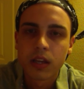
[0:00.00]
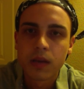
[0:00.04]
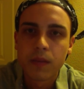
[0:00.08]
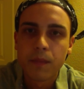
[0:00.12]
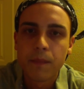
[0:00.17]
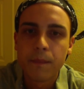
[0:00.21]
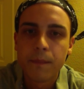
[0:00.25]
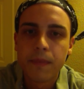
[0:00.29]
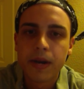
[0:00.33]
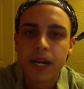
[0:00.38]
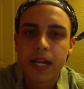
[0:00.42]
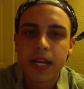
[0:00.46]

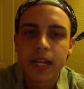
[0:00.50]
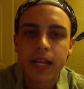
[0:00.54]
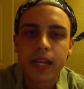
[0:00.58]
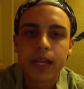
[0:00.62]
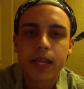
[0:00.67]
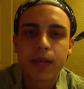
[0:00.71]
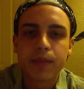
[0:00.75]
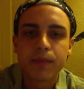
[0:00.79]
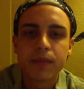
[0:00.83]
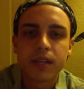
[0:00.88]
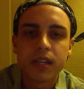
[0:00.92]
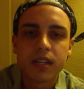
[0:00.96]
My
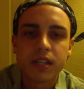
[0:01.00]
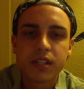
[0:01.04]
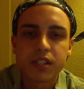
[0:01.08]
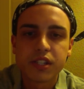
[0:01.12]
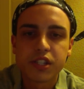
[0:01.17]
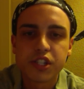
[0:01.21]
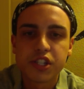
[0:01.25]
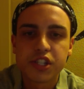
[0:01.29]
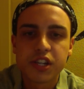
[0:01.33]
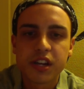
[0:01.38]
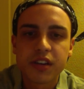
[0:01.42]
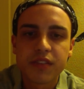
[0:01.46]
name is
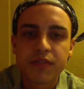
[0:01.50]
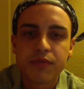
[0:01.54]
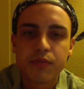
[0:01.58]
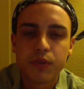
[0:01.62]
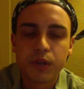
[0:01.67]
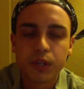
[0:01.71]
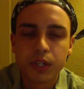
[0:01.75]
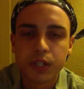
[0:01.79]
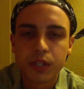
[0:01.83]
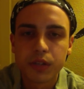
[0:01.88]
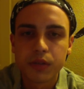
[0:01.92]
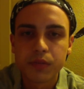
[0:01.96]
Jeff
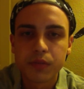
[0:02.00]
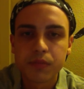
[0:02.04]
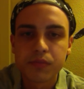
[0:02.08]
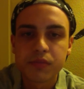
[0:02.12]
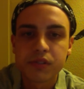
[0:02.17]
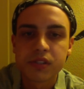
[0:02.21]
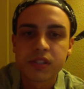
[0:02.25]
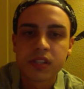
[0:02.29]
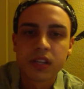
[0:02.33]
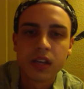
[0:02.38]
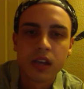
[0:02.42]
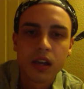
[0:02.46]

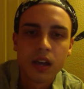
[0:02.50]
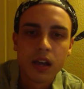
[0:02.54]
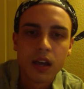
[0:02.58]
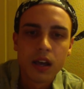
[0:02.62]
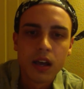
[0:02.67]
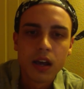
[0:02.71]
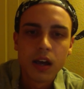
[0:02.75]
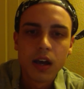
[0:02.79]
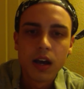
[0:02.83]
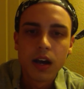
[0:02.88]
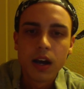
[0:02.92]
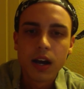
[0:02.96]
Williams.
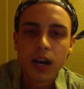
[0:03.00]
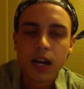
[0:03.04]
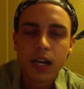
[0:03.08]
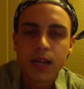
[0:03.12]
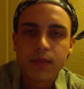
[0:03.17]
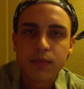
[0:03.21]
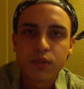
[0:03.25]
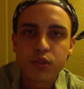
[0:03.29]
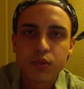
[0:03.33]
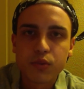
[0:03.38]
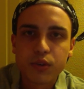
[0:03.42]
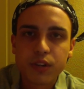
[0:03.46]
I
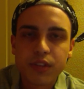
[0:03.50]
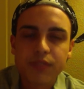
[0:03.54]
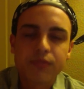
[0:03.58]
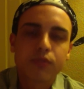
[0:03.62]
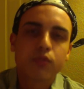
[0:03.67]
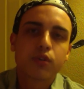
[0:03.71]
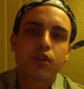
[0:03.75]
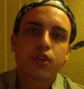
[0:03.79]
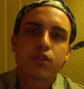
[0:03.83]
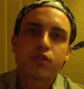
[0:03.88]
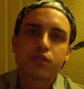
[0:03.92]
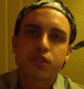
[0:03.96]
am
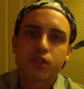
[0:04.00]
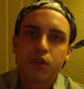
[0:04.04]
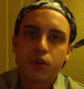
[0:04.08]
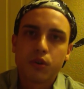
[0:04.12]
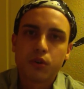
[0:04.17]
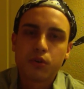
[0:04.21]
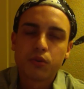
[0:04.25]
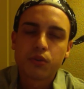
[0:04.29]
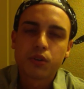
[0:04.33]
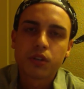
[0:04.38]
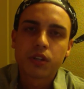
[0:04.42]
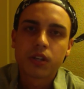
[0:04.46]
24 years
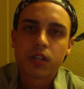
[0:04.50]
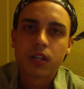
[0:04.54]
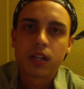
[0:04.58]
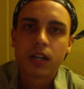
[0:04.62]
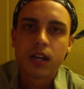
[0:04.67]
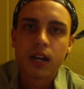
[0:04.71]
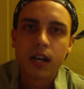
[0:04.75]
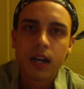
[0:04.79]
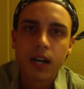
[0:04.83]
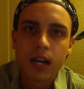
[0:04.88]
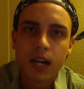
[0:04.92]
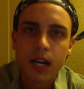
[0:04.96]
old.
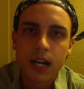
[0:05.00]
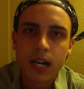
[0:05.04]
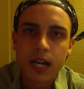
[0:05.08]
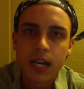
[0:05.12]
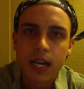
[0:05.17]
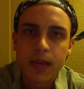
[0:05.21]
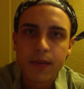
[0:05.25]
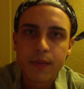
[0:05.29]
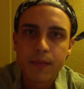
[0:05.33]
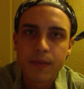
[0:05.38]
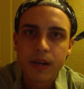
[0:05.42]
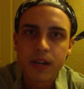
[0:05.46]
I
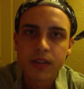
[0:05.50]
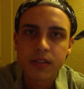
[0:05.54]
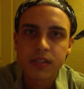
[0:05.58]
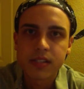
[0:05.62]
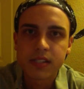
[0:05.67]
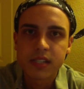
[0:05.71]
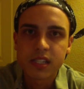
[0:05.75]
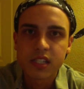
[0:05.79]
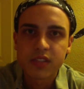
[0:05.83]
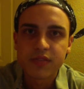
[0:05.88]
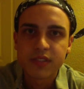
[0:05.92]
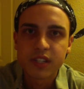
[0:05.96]
am about
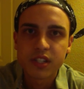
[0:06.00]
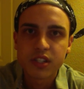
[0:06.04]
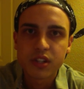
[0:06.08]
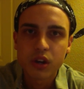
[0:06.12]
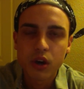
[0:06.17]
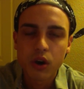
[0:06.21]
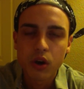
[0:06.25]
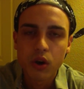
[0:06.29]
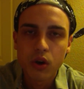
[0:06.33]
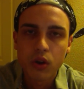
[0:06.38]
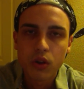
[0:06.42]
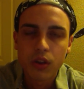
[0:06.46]
6 feet
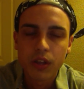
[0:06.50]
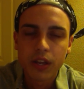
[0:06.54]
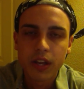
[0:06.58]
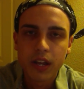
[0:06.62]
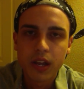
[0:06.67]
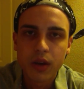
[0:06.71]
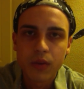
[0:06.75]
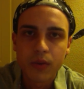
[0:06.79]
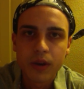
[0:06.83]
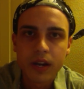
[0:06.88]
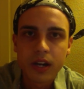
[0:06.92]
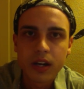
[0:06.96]
tall and I
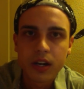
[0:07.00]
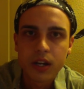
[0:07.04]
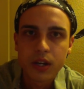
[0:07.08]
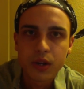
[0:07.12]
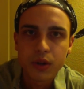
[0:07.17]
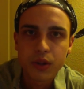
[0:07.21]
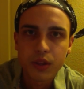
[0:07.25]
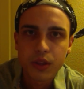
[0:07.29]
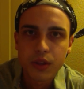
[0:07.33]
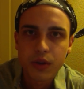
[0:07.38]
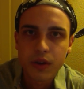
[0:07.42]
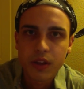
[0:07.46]
weigh
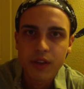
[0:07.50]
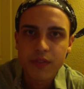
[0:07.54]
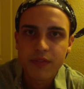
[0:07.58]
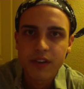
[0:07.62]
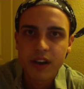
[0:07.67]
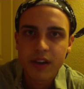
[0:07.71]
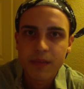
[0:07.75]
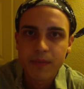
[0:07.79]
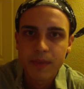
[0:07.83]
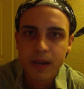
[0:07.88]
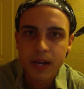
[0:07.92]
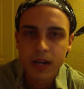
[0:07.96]

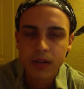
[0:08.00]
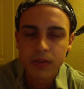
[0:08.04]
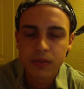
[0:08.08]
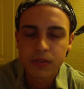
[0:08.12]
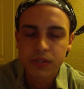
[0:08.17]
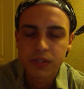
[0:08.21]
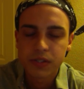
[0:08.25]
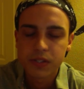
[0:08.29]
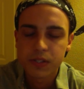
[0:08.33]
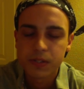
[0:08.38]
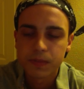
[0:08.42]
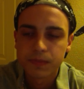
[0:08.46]
135
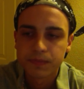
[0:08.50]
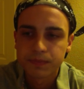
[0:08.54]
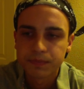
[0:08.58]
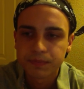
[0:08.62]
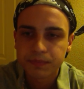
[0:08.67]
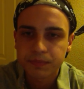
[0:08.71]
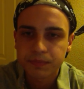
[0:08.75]
pounds.